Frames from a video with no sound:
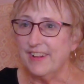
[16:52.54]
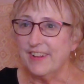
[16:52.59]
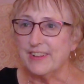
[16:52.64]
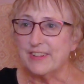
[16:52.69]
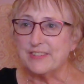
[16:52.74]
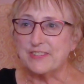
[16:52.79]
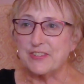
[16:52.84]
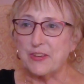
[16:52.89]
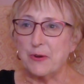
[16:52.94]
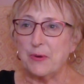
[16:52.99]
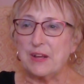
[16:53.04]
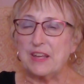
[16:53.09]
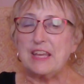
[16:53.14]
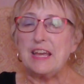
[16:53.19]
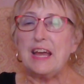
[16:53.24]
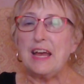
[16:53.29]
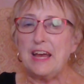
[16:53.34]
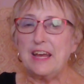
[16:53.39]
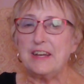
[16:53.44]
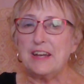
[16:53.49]
So
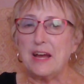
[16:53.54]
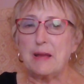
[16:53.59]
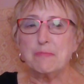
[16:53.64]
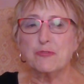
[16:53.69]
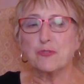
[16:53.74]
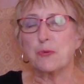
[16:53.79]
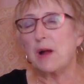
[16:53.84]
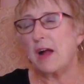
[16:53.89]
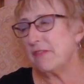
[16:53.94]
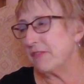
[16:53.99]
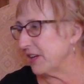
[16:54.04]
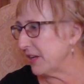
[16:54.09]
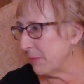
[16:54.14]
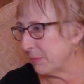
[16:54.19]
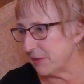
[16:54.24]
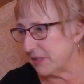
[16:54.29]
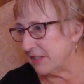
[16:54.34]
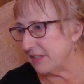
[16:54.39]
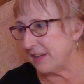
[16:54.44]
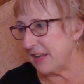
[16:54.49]
again, I'm driving up
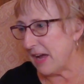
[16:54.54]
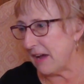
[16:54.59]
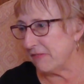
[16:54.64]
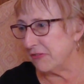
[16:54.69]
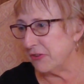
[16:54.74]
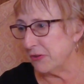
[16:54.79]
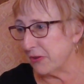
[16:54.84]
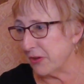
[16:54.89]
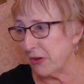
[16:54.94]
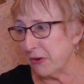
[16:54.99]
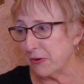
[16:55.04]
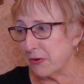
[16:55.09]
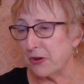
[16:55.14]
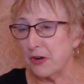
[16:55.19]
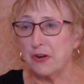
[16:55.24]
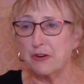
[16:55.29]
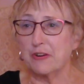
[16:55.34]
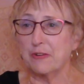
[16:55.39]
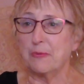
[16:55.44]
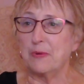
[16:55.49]
Linden Avenue to go to
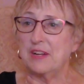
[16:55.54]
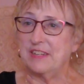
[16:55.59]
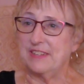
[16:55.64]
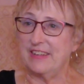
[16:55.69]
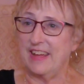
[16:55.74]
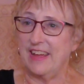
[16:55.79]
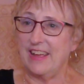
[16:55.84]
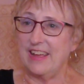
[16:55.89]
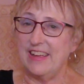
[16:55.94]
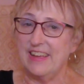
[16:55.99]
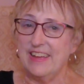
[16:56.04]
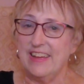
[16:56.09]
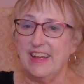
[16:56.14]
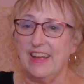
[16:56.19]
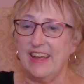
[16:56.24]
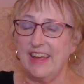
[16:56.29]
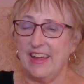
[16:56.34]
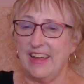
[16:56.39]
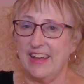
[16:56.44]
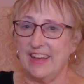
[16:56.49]
Kroger one day,
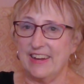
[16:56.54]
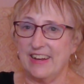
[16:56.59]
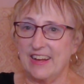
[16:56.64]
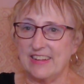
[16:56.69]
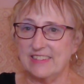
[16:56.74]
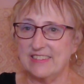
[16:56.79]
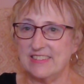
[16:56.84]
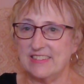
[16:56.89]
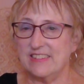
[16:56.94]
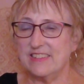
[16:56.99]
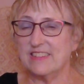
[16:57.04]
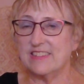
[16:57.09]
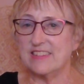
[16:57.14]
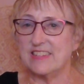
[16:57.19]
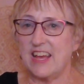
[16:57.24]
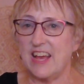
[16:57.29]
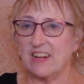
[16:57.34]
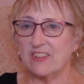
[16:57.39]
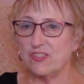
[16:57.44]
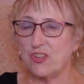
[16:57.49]
and I see this
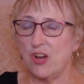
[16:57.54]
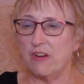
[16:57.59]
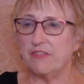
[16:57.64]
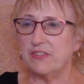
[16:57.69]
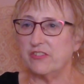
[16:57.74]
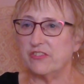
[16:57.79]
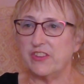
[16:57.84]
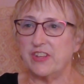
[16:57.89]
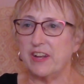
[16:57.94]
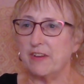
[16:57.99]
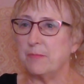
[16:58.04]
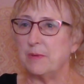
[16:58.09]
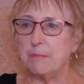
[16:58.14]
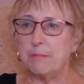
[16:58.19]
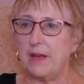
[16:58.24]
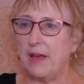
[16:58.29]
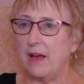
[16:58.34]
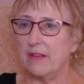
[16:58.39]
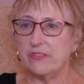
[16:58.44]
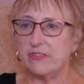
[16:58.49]
tax office that I've been
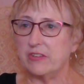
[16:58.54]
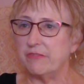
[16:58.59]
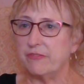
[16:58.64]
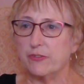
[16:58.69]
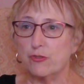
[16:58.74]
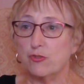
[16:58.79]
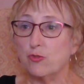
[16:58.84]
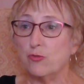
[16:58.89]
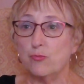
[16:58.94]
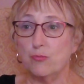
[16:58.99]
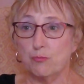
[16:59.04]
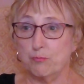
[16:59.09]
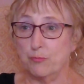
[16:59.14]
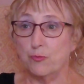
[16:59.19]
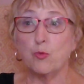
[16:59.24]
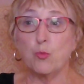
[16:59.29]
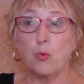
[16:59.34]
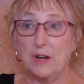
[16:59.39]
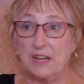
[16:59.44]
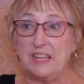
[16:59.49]
passing for
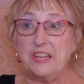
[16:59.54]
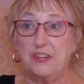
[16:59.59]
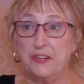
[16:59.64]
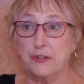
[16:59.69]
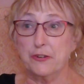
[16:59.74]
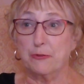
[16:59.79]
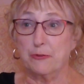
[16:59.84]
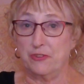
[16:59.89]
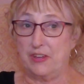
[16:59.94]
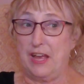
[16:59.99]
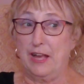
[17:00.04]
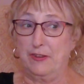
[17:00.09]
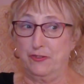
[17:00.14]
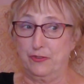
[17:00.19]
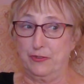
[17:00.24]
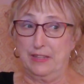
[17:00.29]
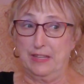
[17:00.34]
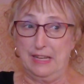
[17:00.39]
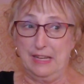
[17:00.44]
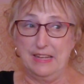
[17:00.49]
20 years,
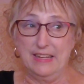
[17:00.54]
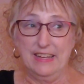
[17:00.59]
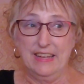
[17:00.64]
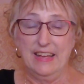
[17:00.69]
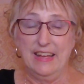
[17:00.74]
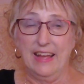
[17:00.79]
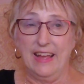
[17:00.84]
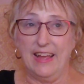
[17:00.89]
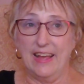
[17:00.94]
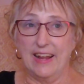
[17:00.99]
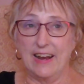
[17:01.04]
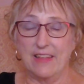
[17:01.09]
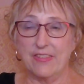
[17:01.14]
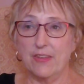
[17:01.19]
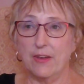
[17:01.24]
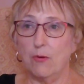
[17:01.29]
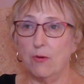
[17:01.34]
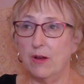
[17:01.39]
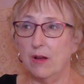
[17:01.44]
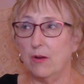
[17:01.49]
actually. And I
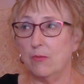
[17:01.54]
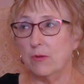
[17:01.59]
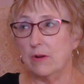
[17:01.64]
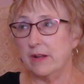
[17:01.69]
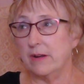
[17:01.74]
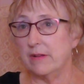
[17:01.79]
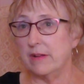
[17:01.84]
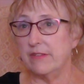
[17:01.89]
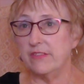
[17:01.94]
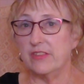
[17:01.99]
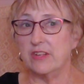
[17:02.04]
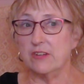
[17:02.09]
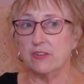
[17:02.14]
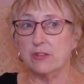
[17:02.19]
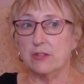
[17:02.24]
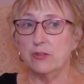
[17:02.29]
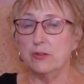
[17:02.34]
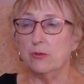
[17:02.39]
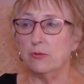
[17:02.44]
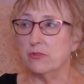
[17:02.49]
thought, well, I don't have anything to
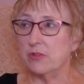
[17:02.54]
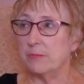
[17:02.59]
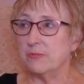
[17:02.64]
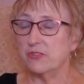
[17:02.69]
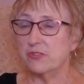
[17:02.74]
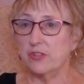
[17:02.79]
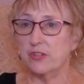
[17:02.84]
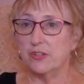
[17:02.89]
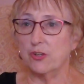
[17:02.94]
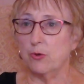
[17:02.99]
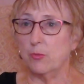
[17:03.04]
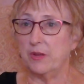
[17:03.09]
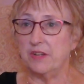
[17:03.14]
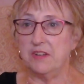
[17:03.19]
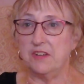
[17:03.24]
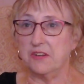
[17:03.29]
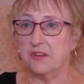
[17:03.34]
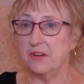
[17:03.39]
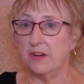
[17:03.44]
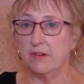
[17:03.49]
lose. I'm just going to go in
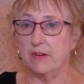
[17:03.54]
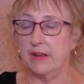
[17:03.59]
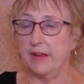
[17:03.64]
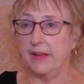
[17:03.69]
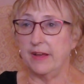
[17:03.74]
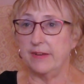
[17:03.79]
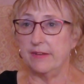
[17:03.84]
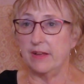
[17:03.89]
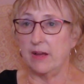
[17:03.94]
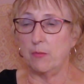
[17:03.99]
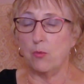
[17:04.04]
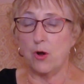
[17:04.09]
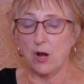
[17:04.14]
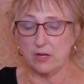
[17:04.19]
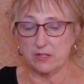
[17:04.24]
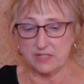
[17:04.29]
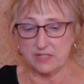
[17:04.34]
here. And I walked